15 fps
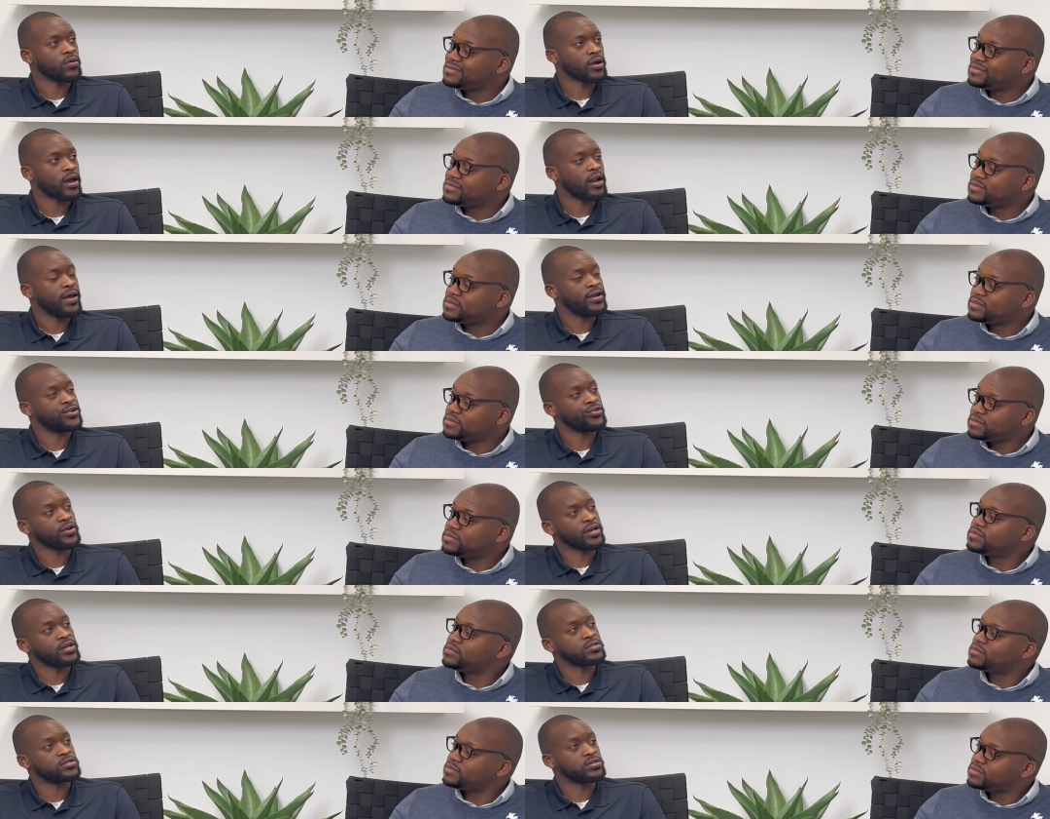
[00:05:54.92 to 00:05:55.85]
Speaker 1: kind of
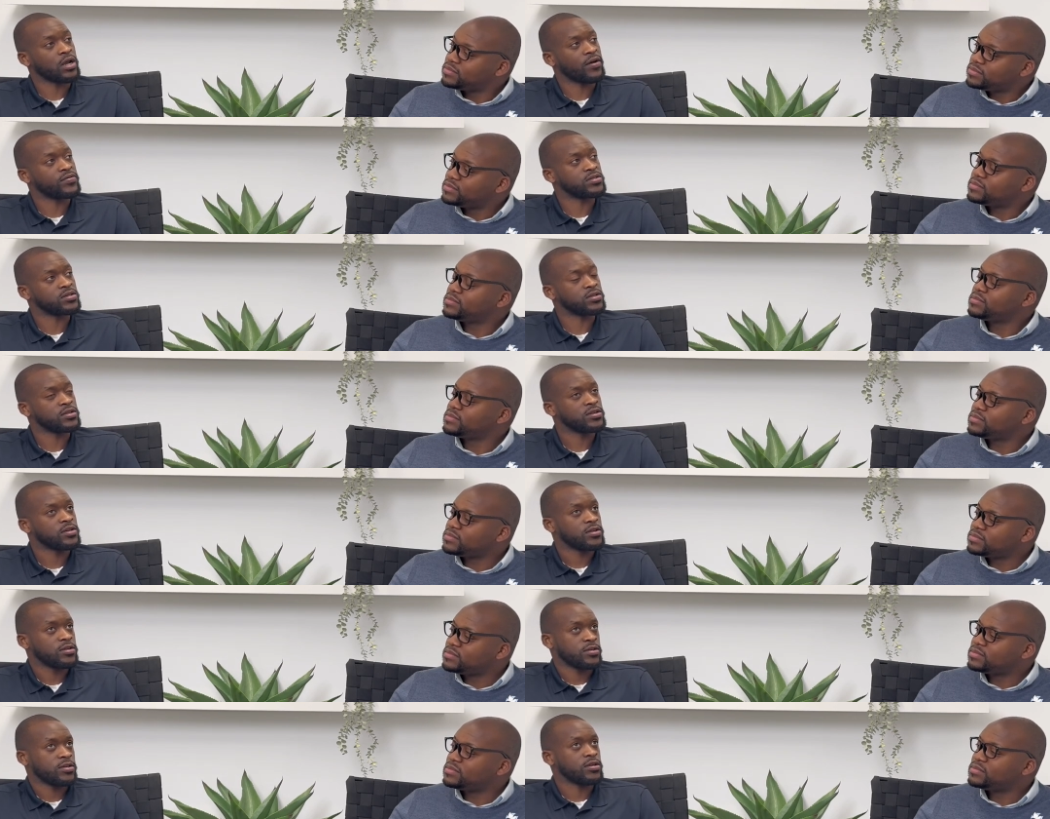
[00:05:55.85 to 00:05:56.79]
entering into, and obviously,
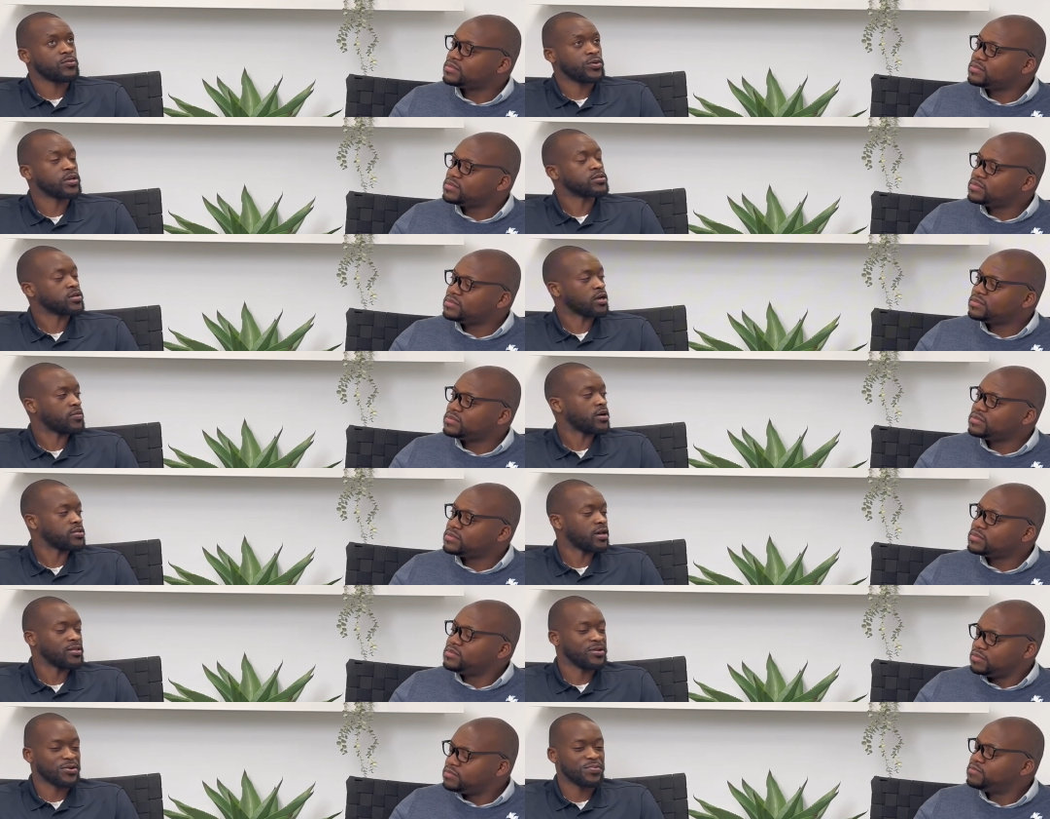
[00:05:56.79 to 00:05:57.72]
and we can talk about
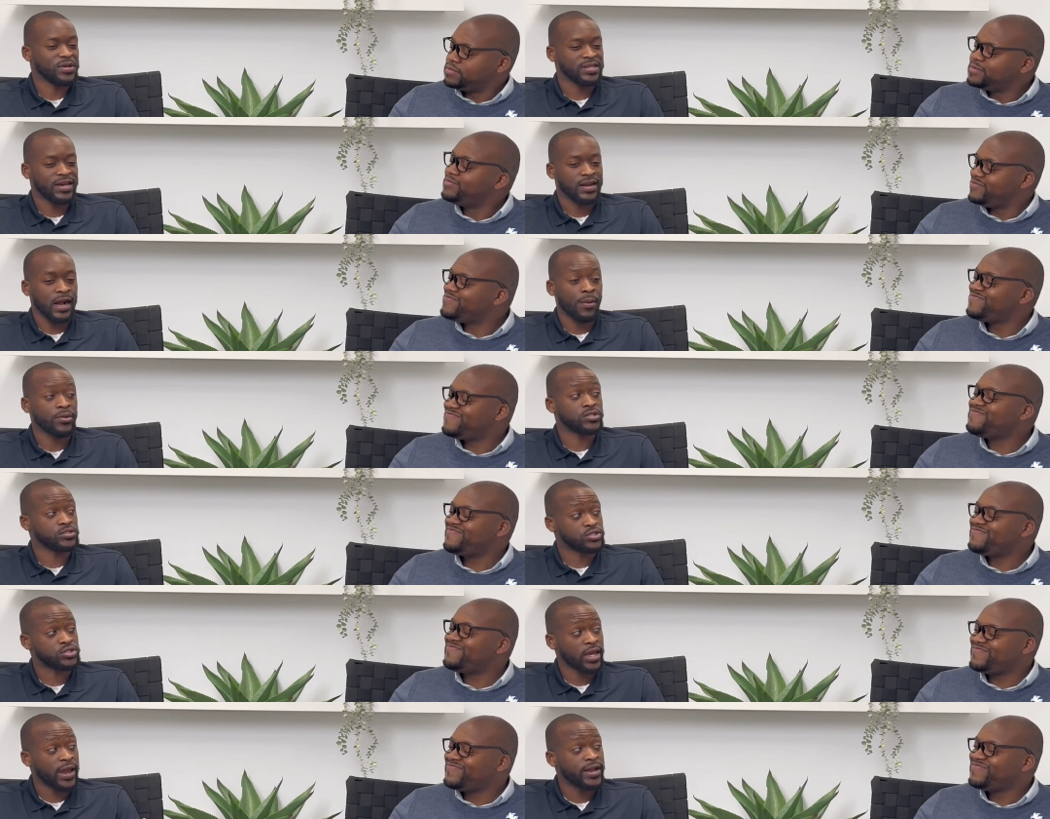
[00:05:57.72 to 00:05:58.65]
that a little bit mm-hmm. later. How much
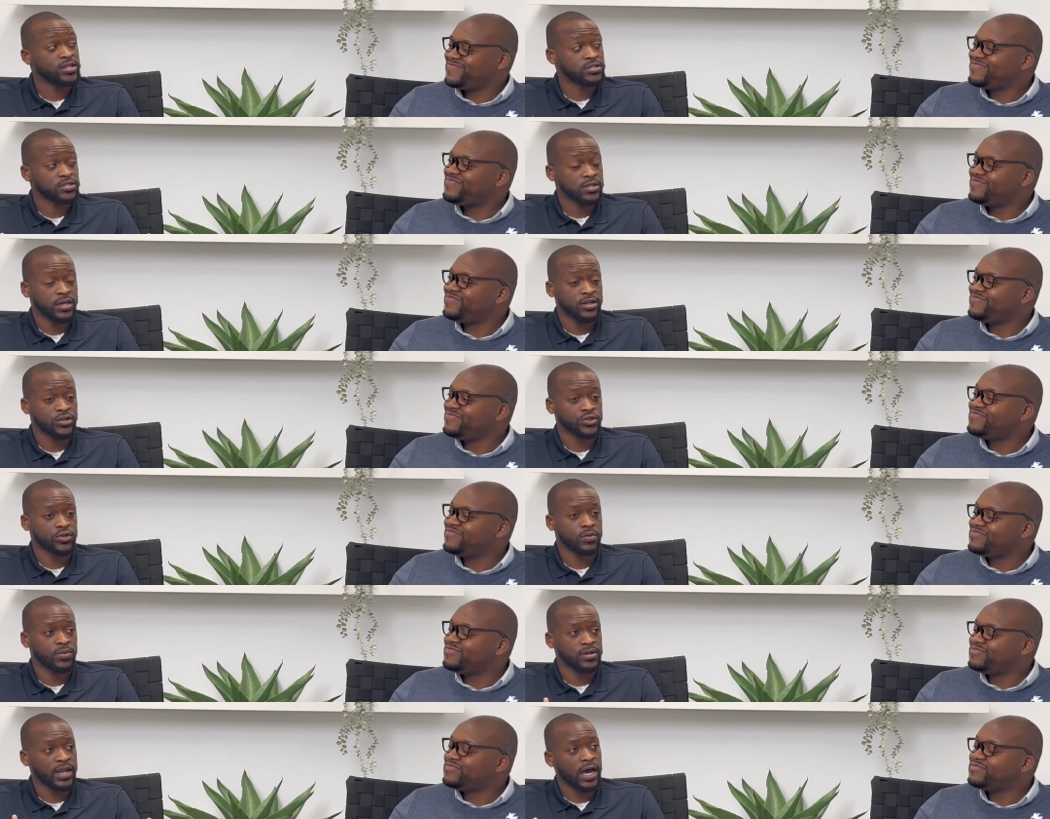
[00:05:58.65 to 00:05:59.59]
has mm-hmm. changed in the
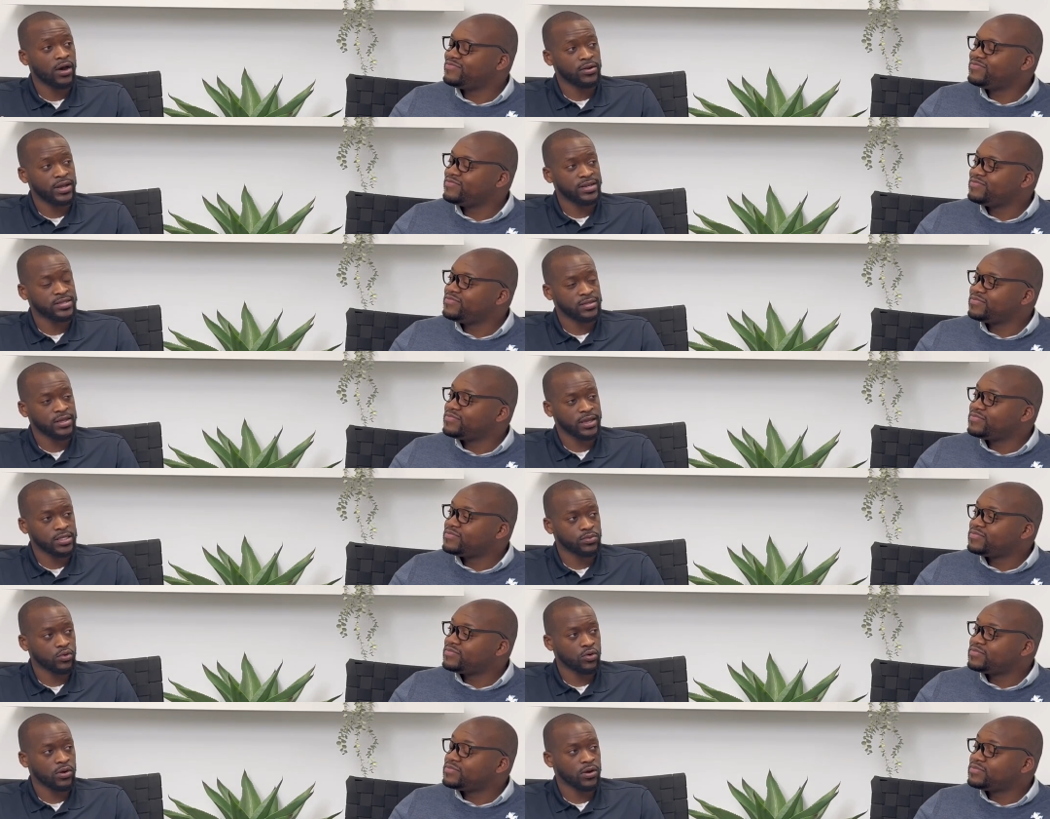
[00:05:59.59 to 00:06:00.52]
industry, mm-hmm. but nowadays I think
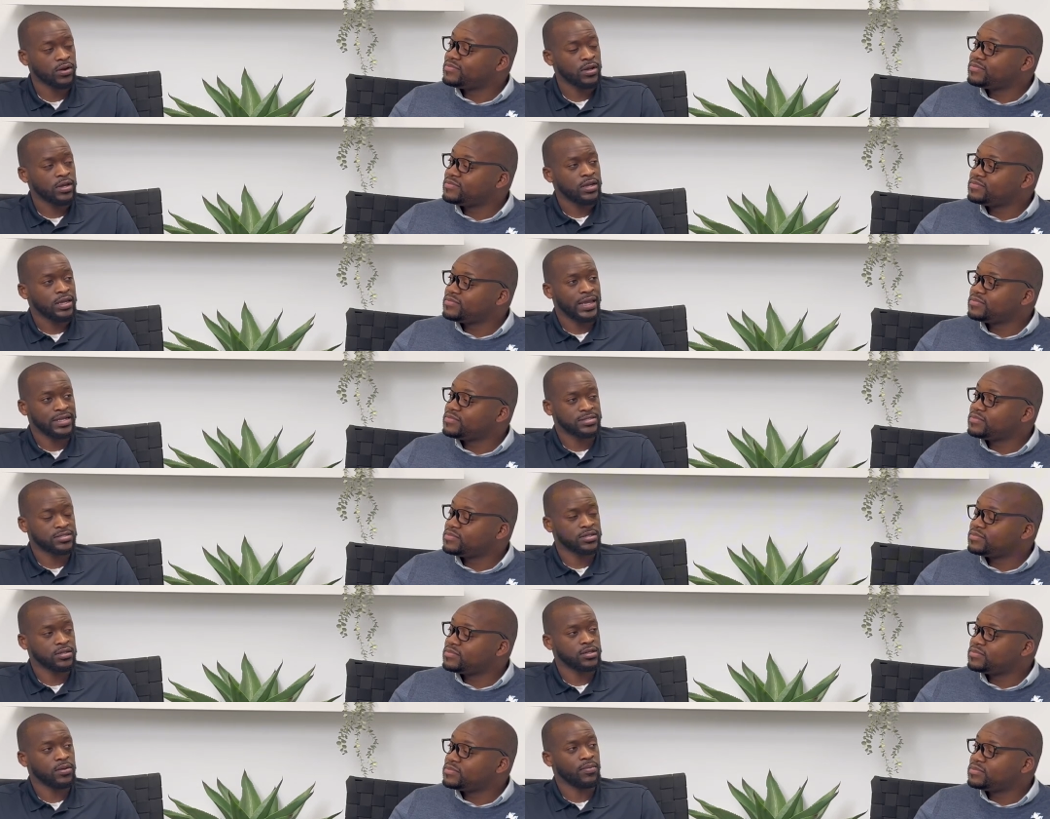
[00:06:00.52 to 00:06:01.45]
it's more
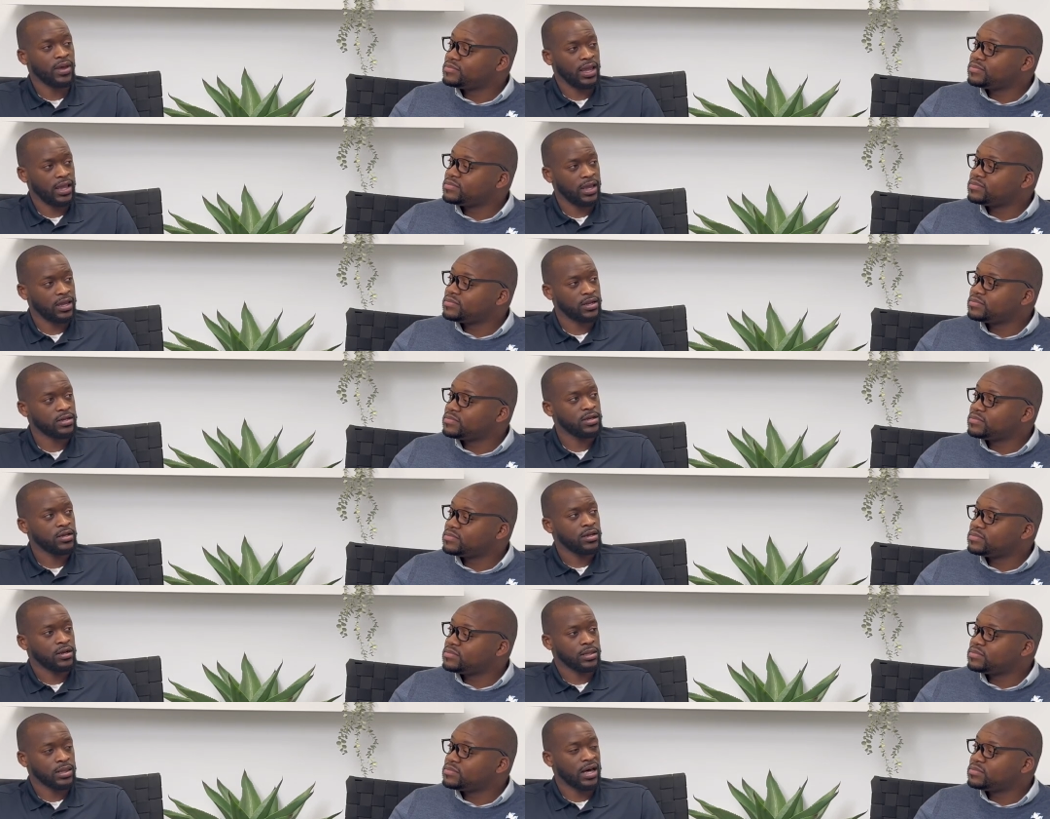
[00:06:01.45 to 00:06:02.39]
instant demand,
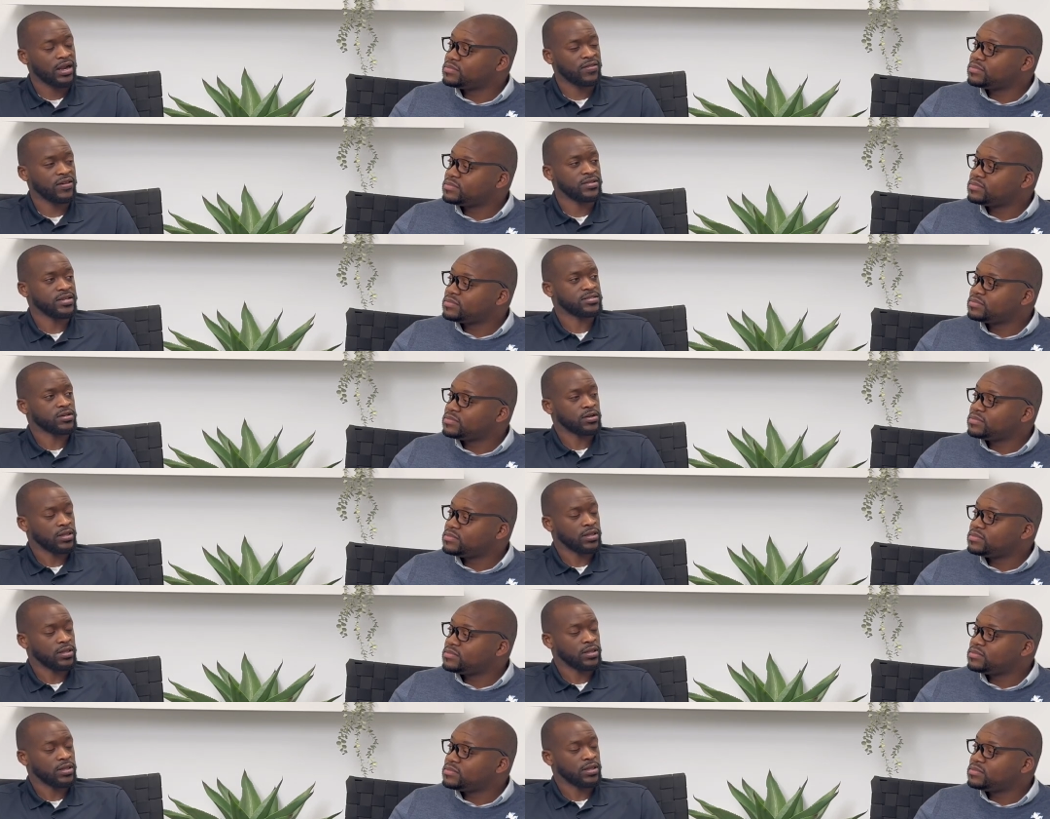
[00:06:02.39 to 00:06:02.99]
and a lot of things that are